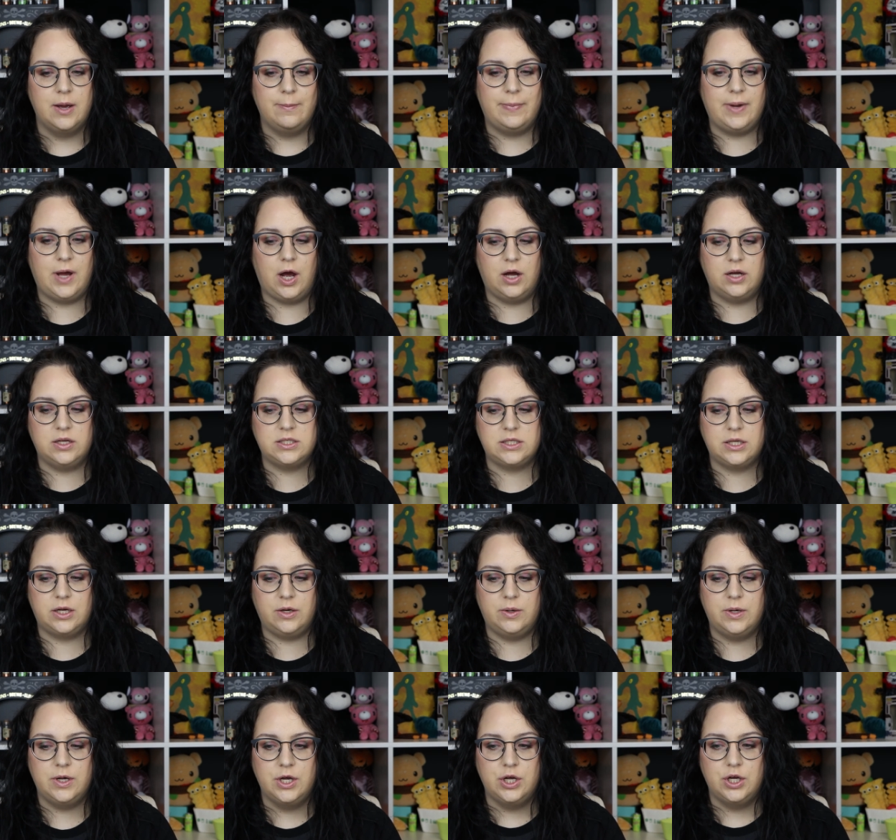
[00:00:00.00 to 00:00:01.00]
but
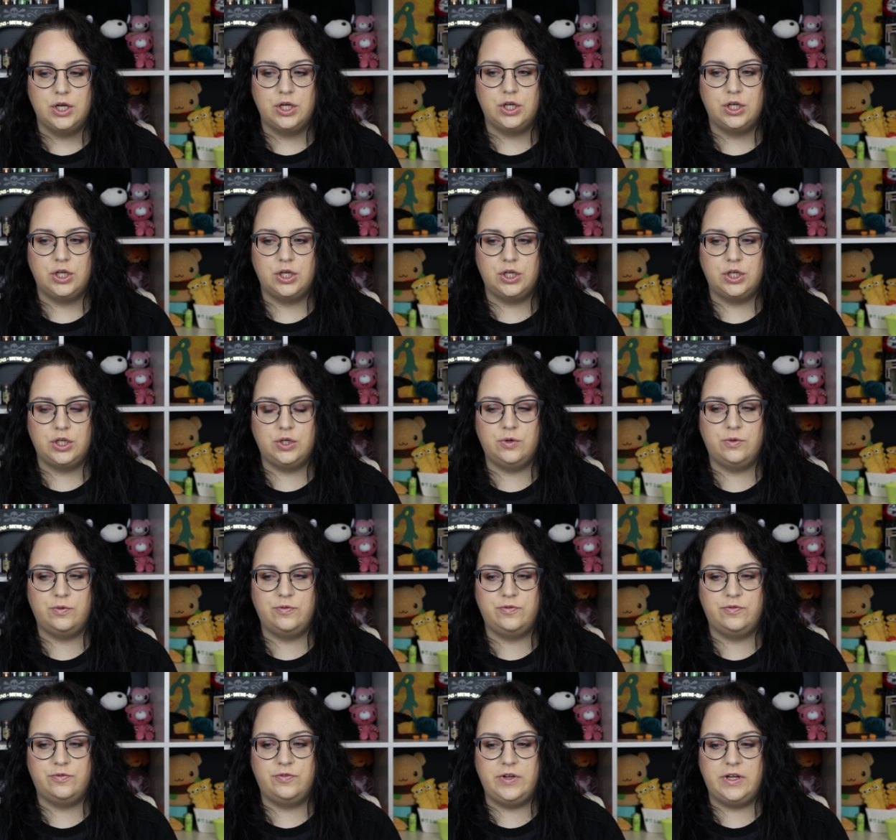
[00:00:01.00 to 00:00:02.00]
also you
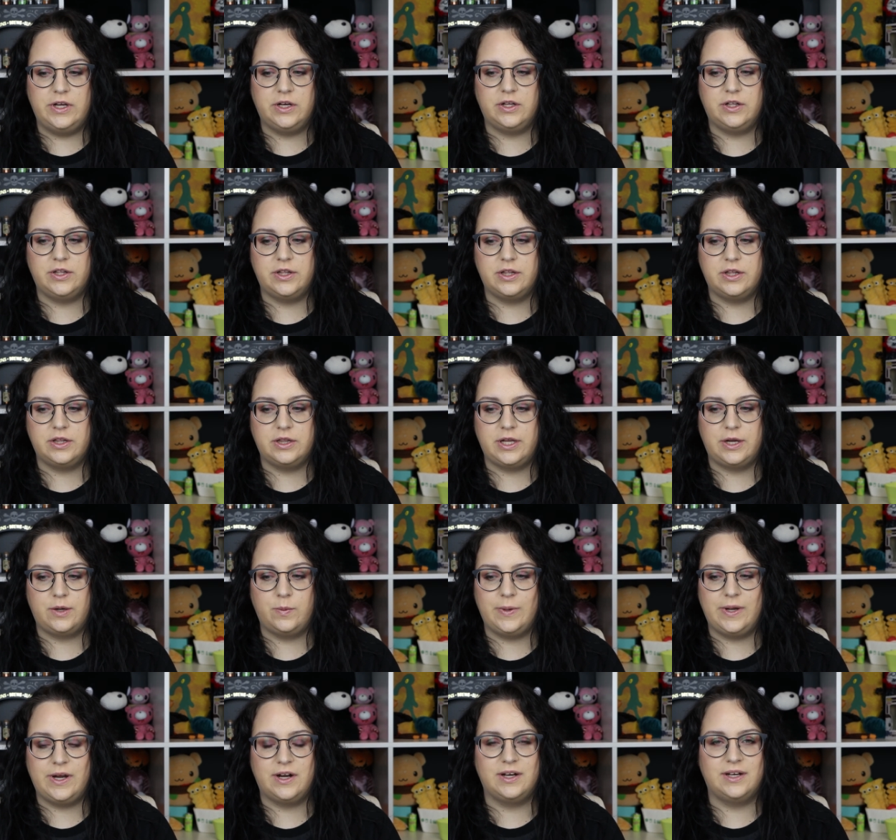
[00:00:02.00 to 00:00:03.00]
feel like
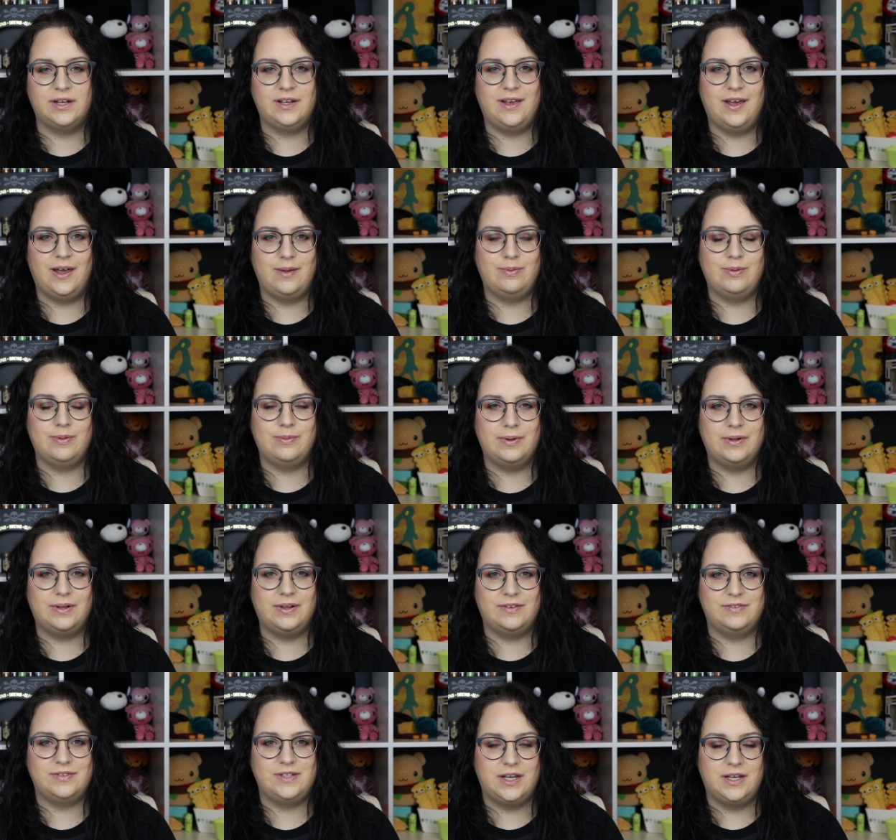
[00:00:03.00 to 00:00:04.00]
we are incapable
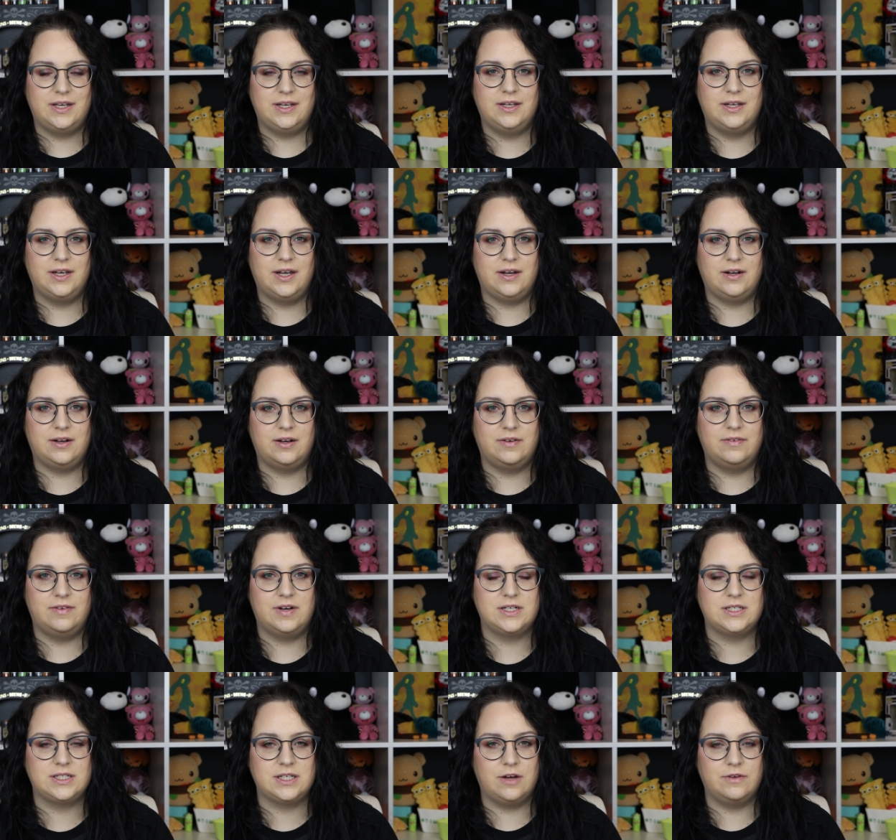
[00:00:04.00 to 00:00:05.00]
of taking care of
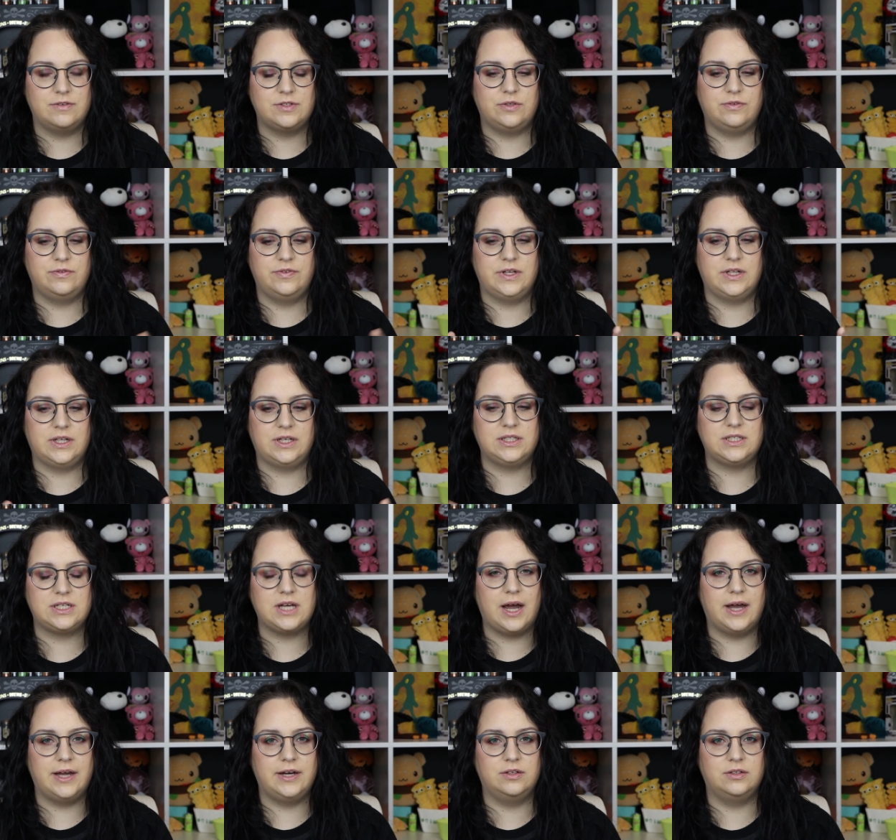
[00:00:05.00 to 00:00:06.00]
ourselves. You feel
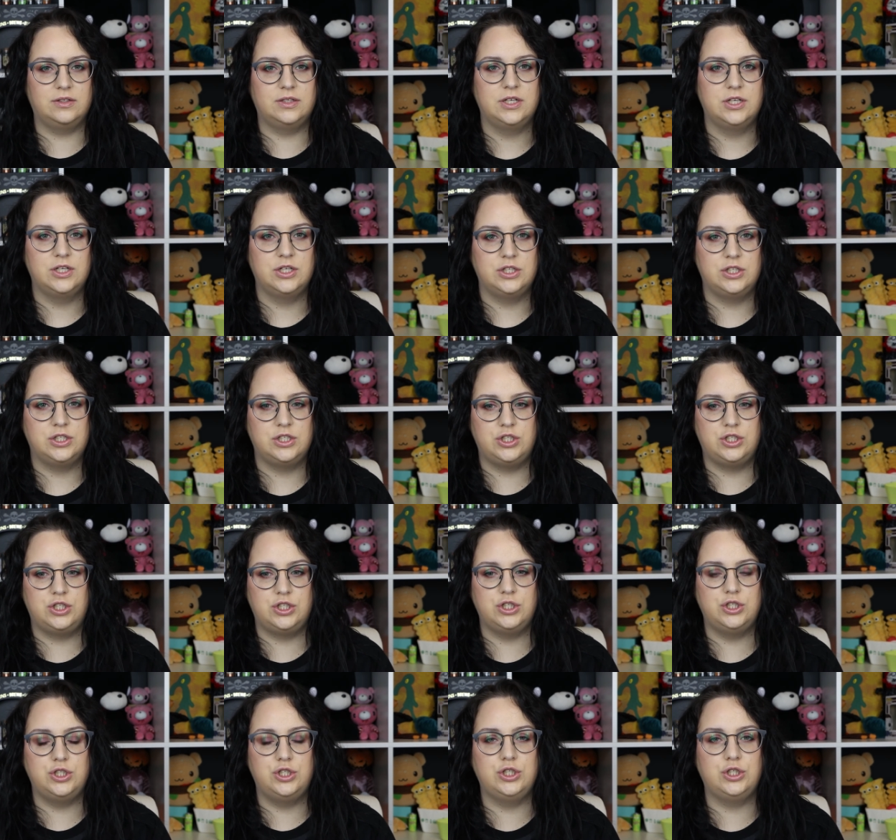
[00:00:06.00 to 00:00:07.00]
entitled
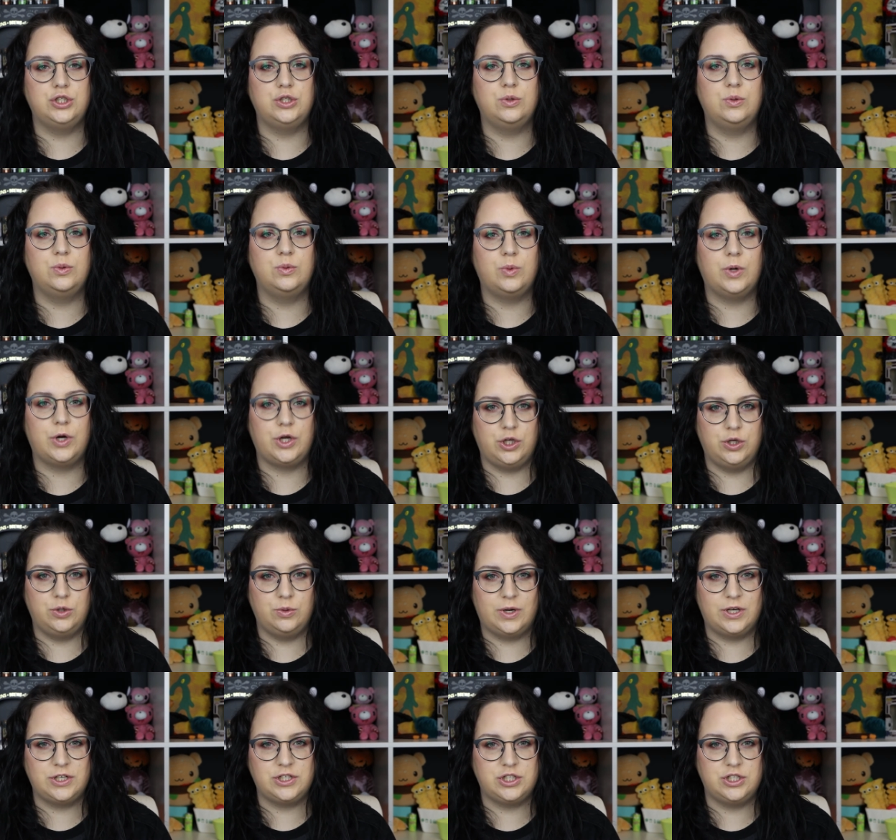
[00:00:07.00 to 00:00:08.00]
to do what you
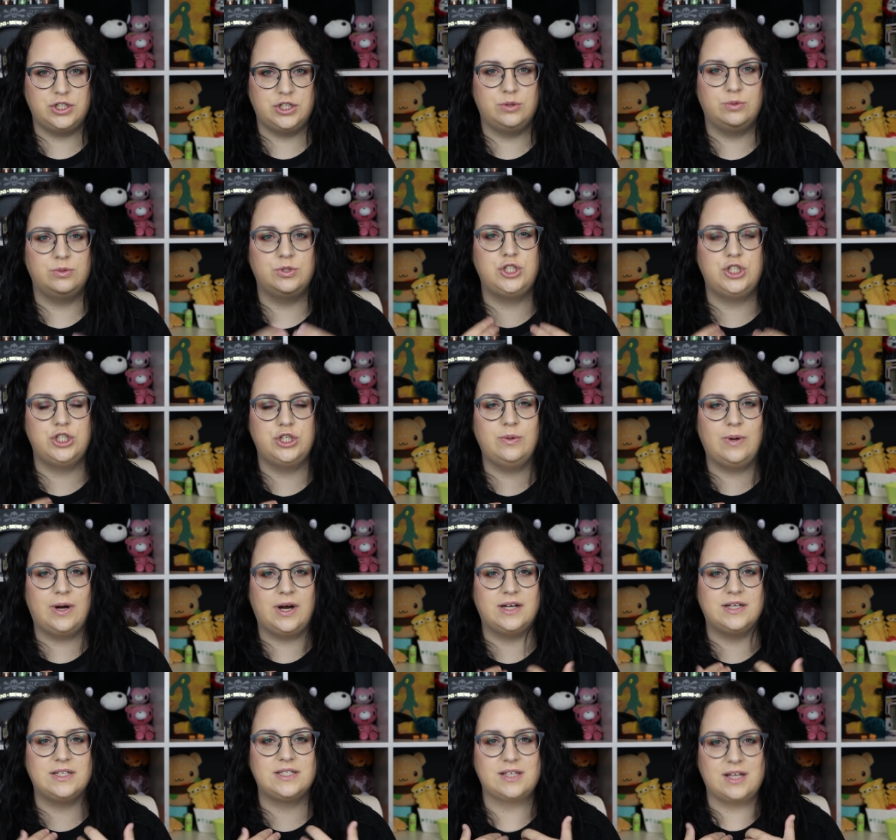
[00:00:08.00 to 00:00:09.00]
want to do to
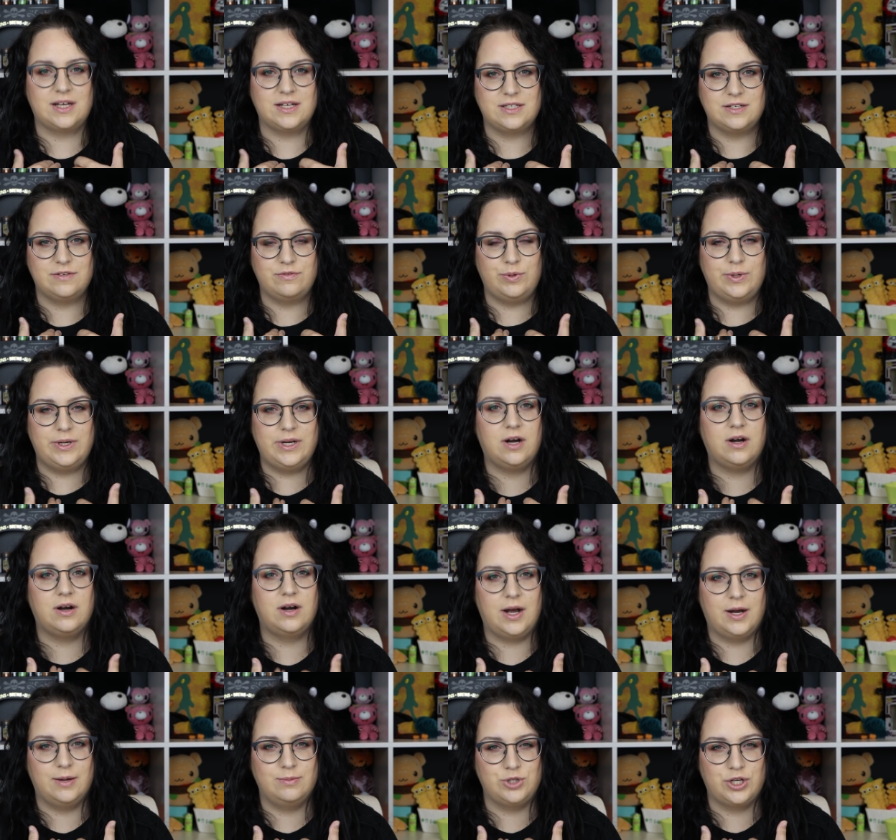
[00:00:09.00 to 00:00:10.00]
us as if we are
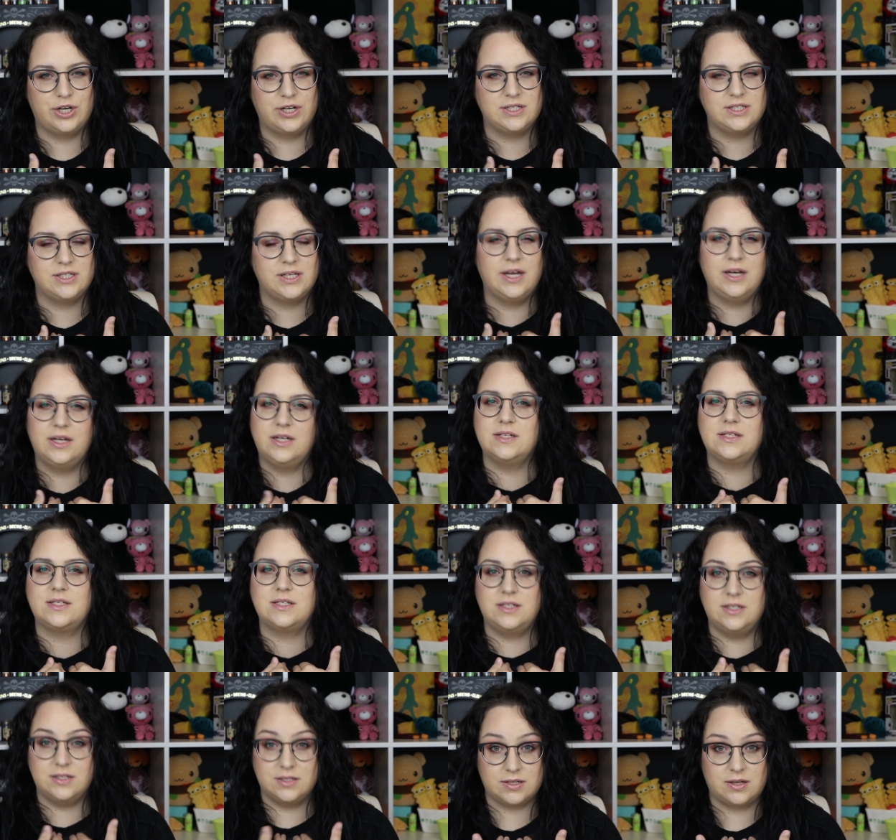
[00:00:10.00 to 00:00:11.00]
objects, and it's
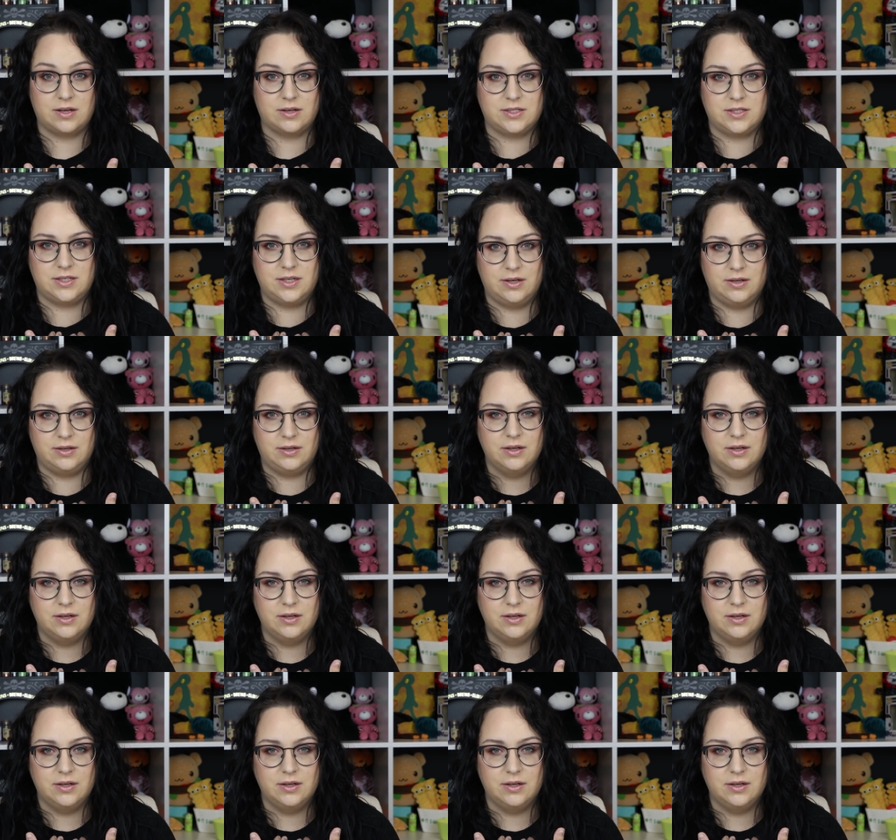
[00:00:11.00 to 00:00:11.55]
disgusting.